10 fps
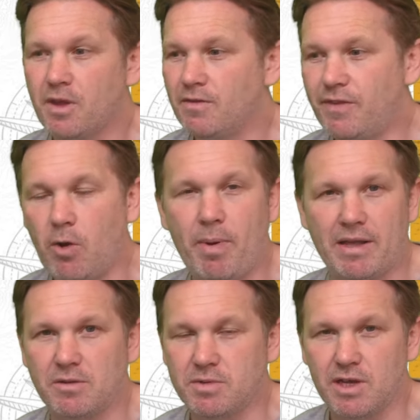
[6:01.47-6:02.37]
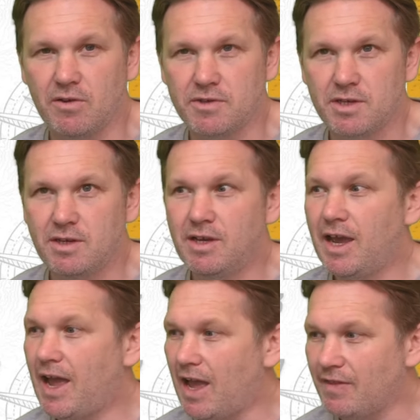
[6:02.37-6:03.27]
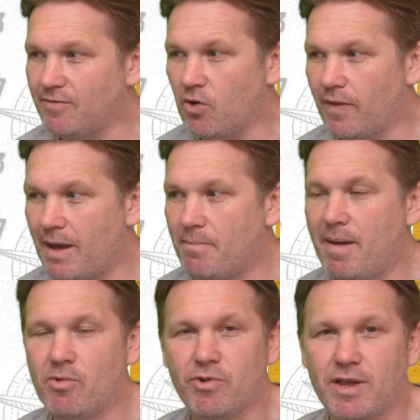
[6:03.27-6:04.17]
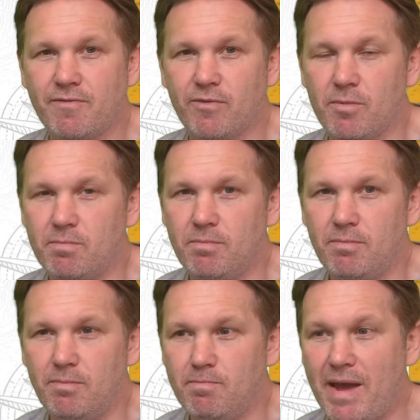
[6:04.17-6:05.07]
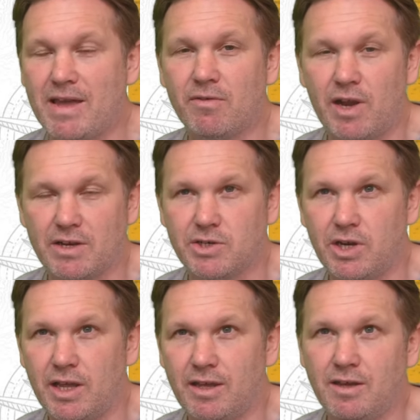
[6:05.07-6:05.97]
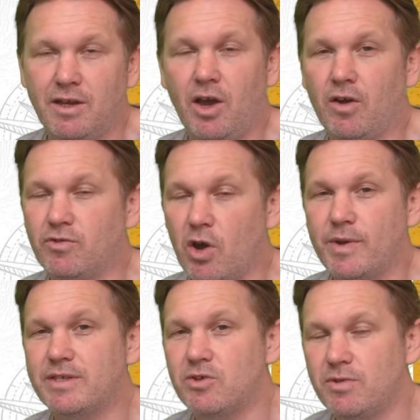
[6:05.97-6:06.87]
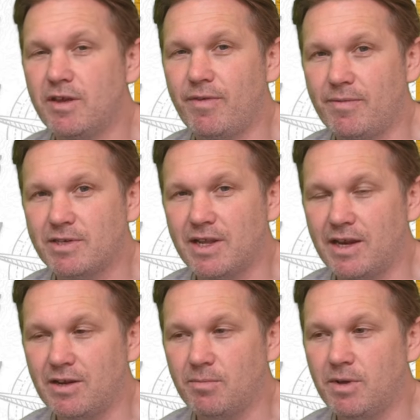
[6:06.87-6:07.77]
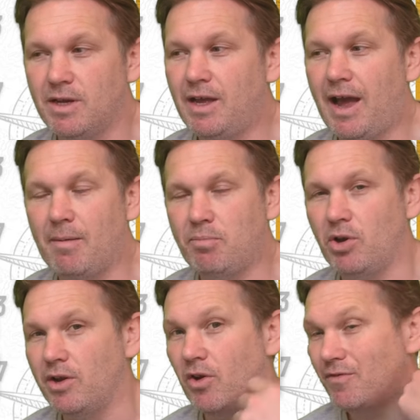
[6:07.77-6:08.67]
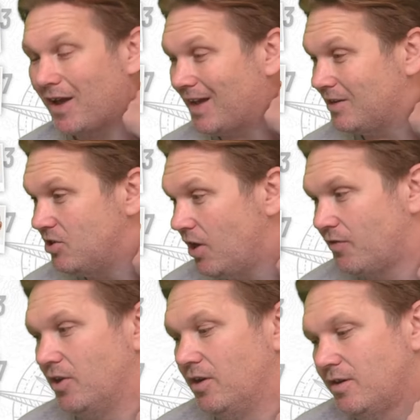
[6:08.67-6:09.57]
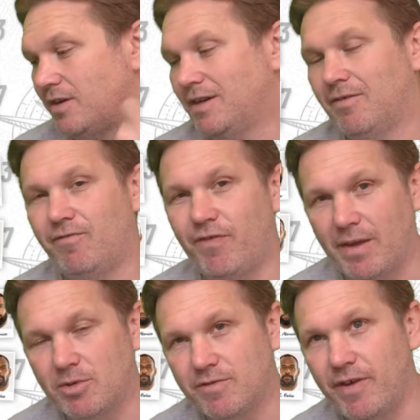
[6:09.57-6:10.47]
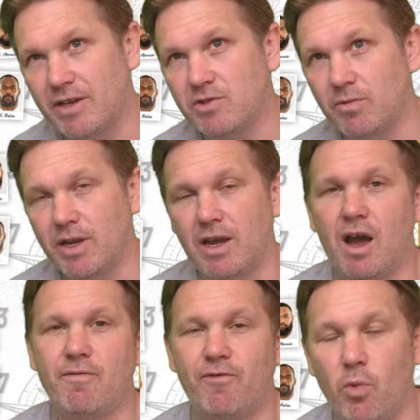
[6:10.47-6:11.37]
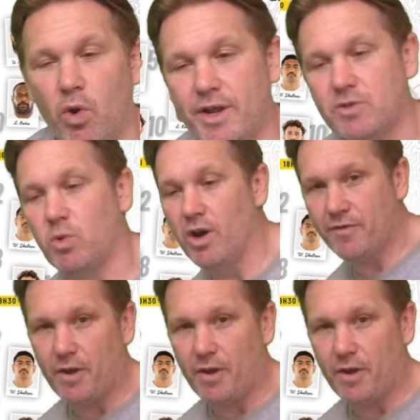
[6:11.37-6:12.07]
they'll back themselves. And they've got that memory from May of last year of going to the Aviva Stadium and pulling off another famous victory. For what it's worth, I'm